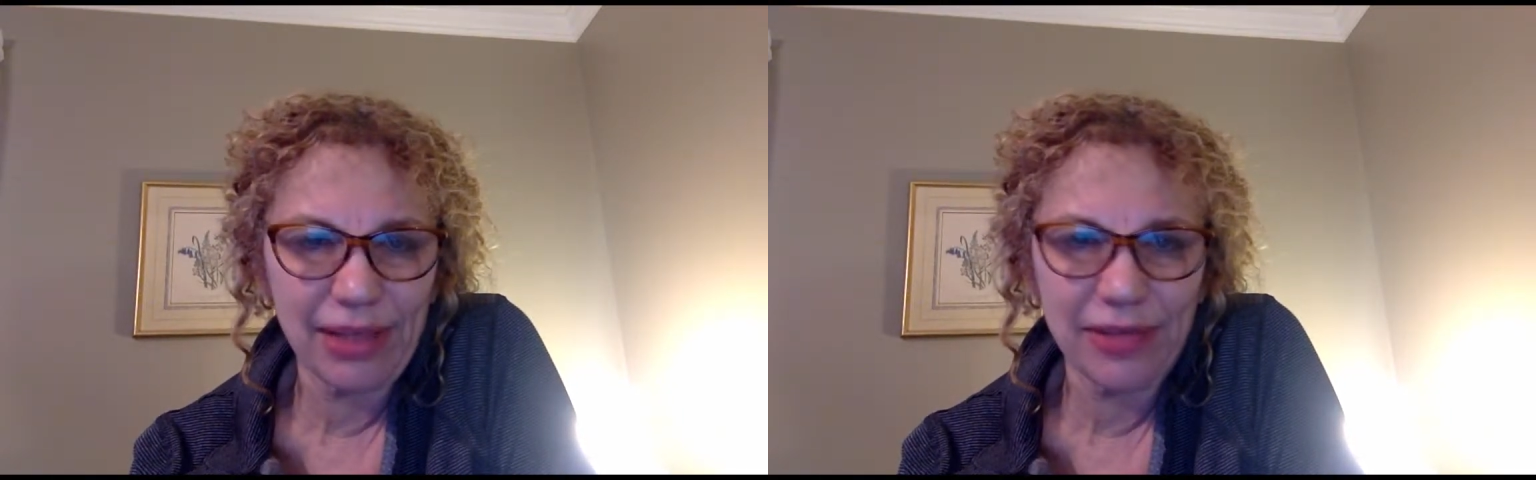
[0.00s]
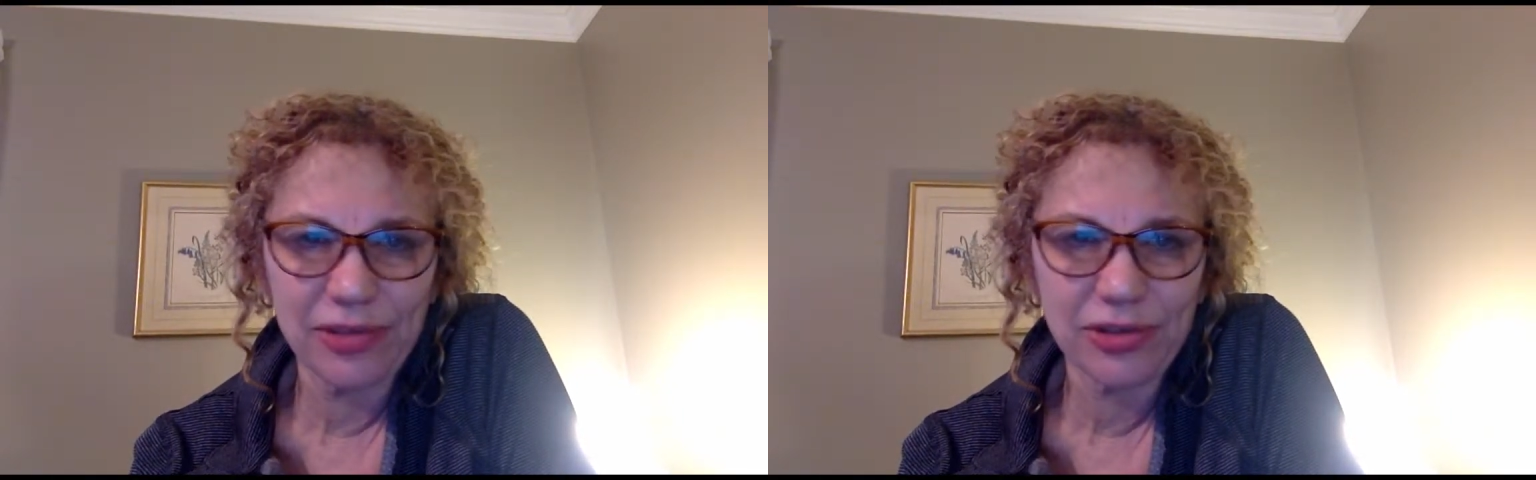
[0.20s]

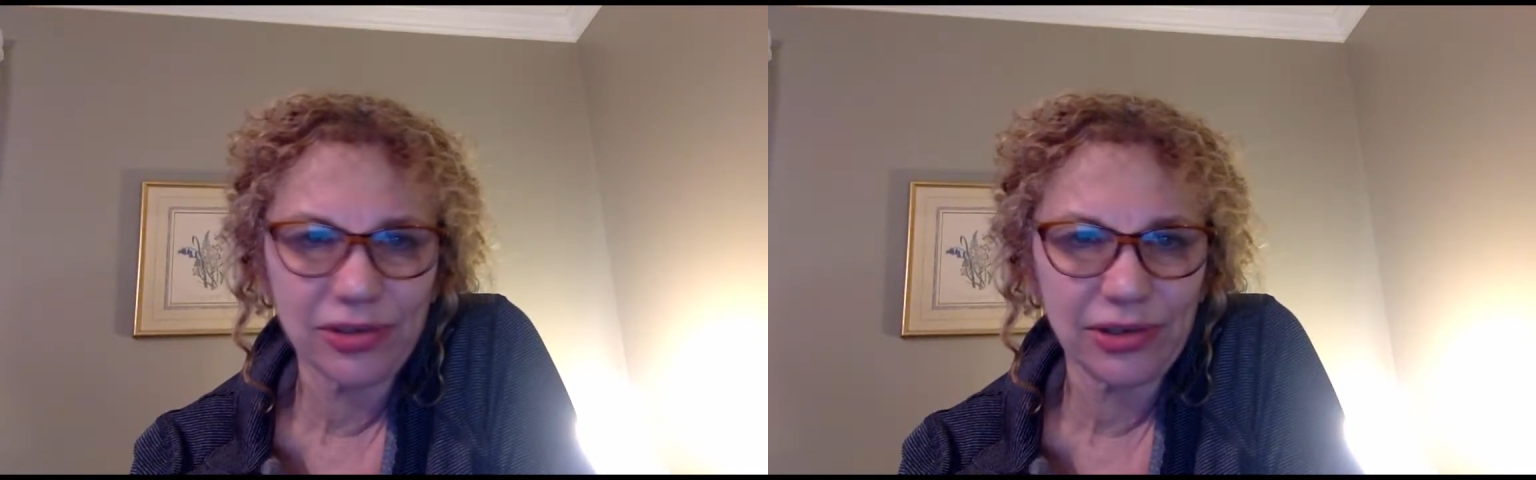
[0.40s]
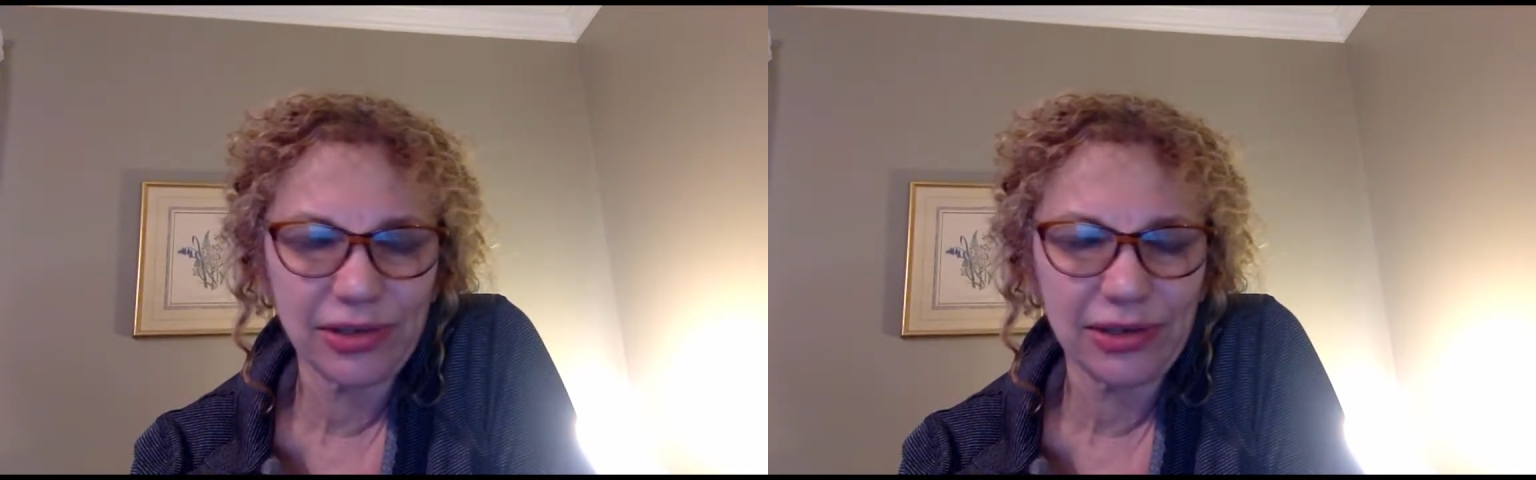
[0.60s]
And
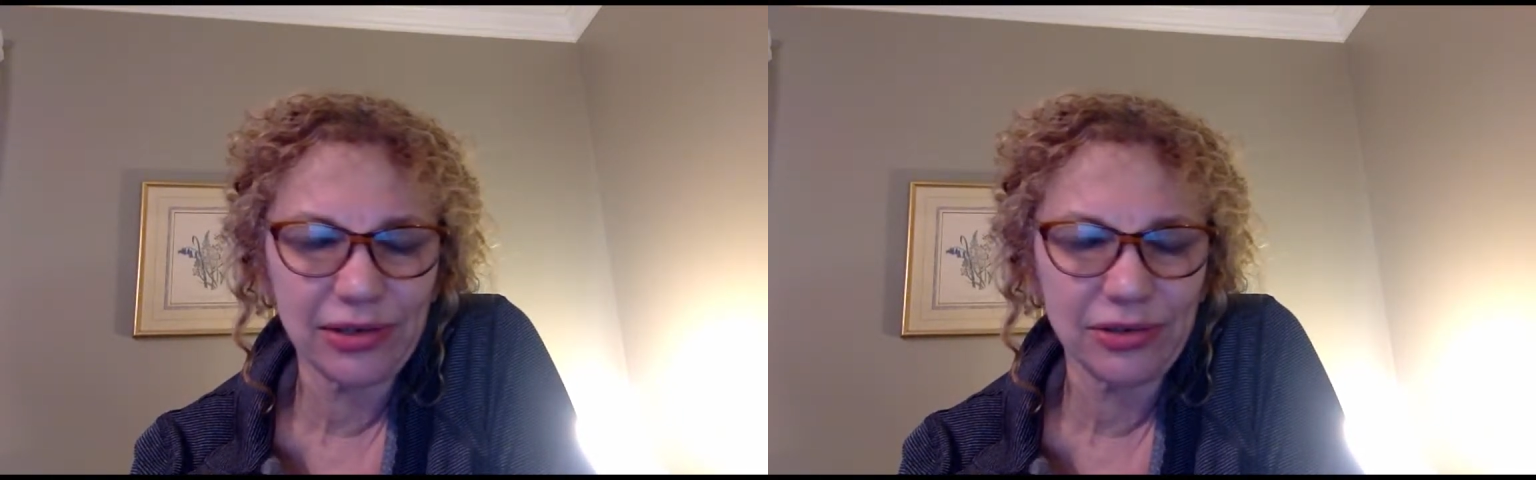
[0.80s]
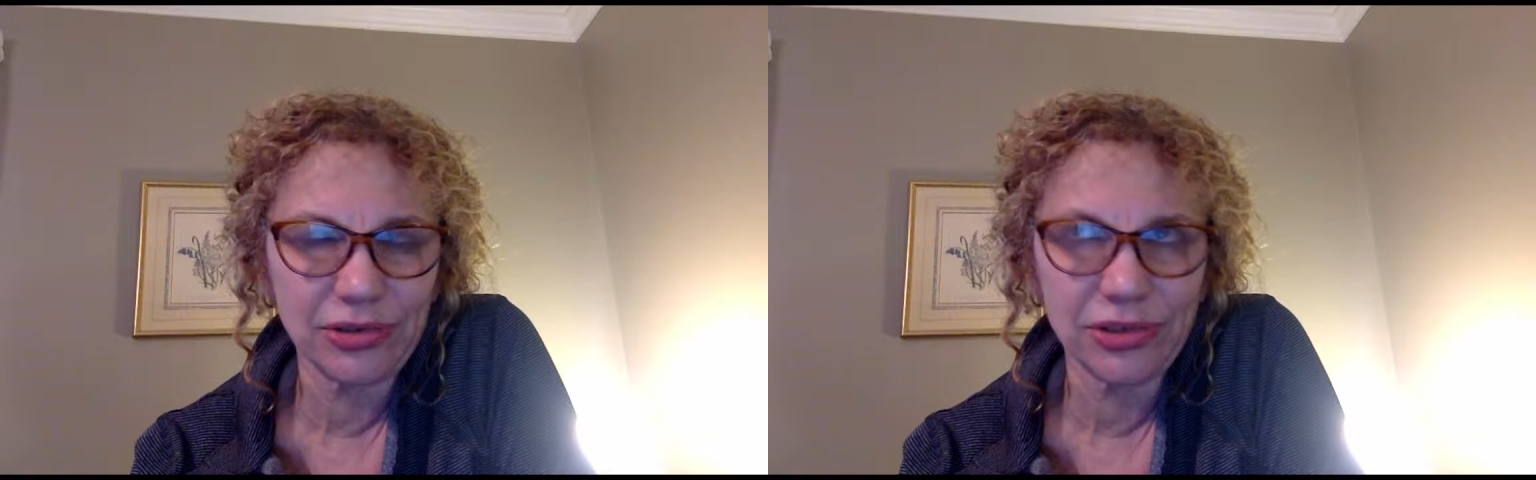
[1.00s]
certainly
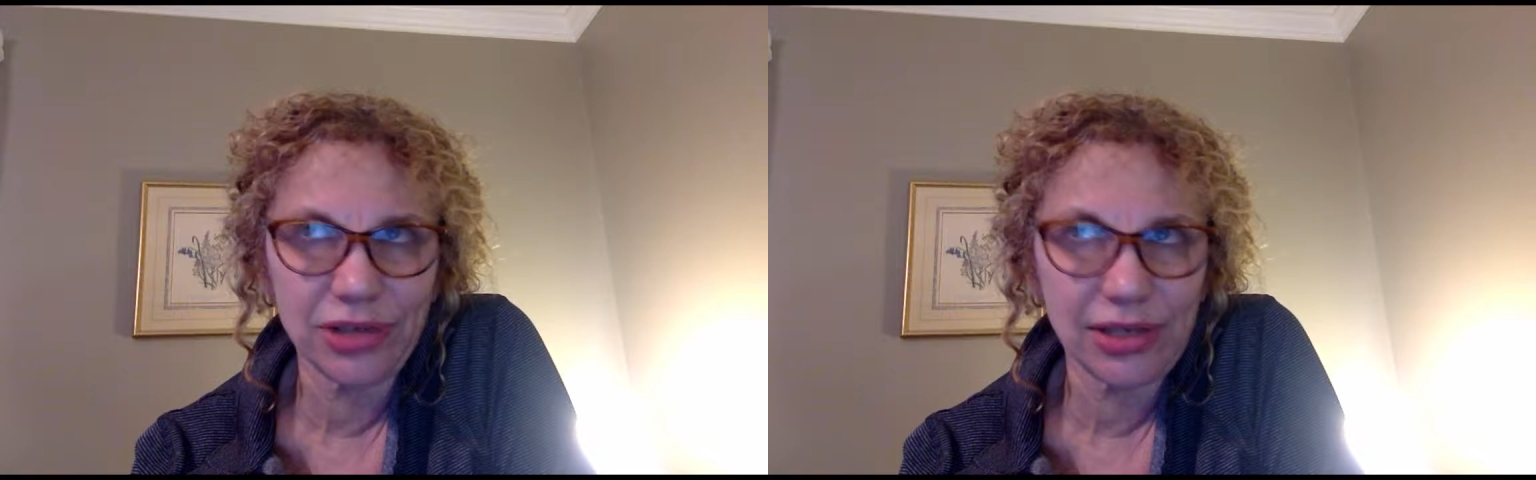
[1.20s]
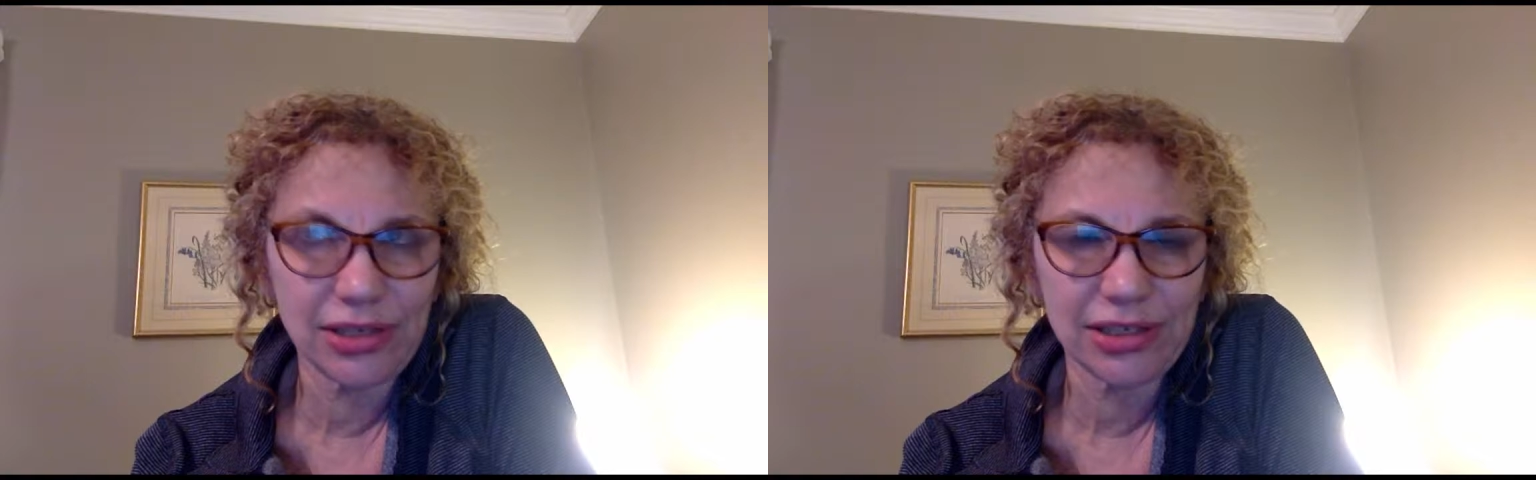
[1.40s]
they're
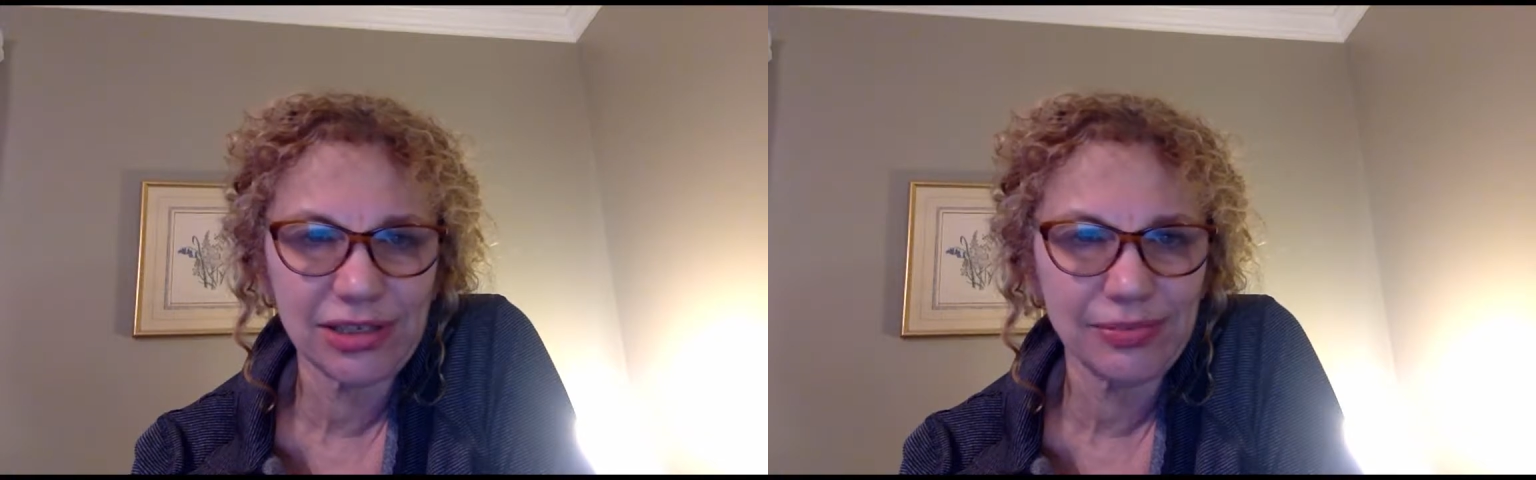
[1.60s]
just a